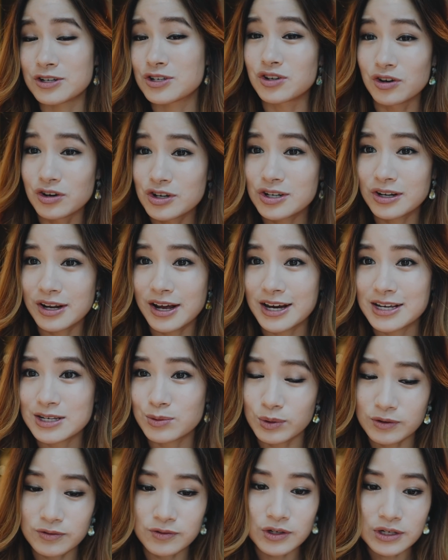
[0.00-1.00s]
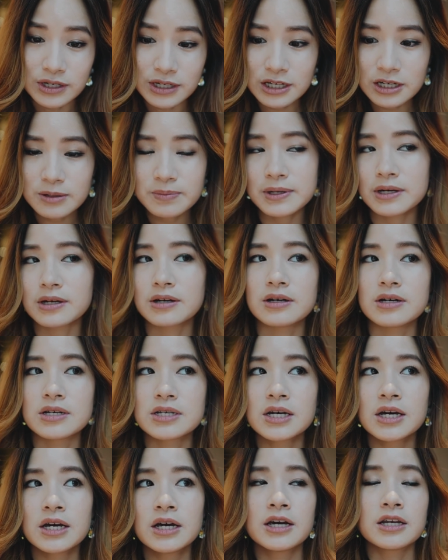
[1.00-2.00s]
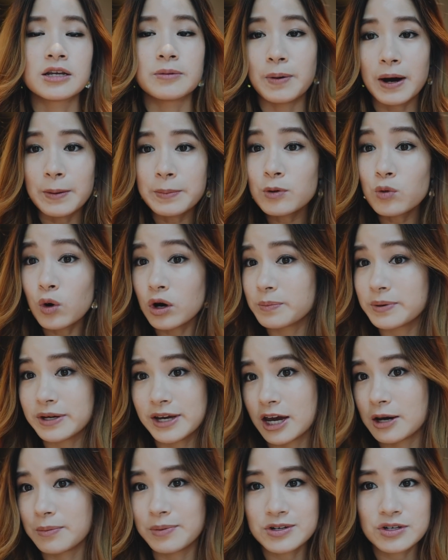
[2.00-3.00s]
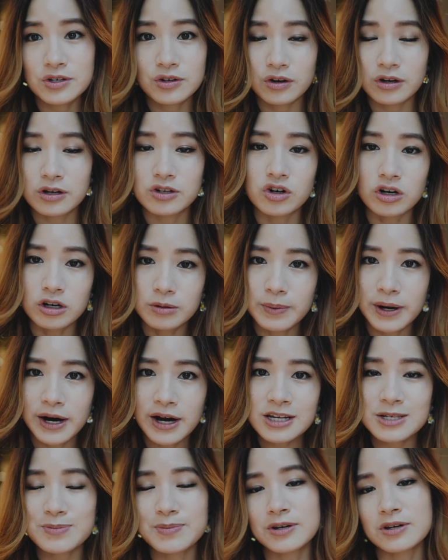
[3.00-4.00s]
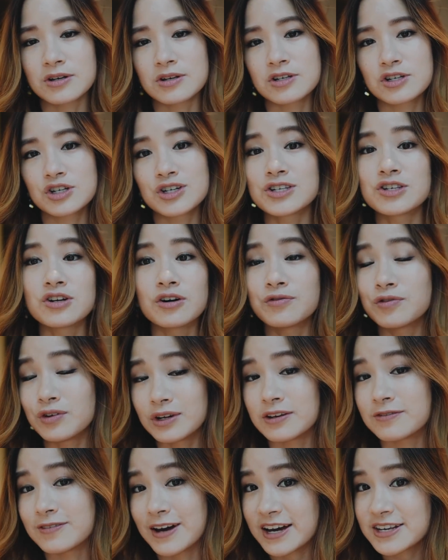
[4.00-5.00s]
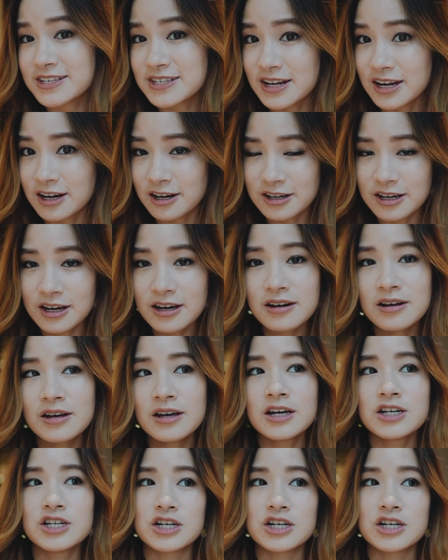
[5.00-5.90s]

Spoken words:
to socialize with Yuki, because the puppy won't be able to go to dog parks because she's not fully vaccinated yet.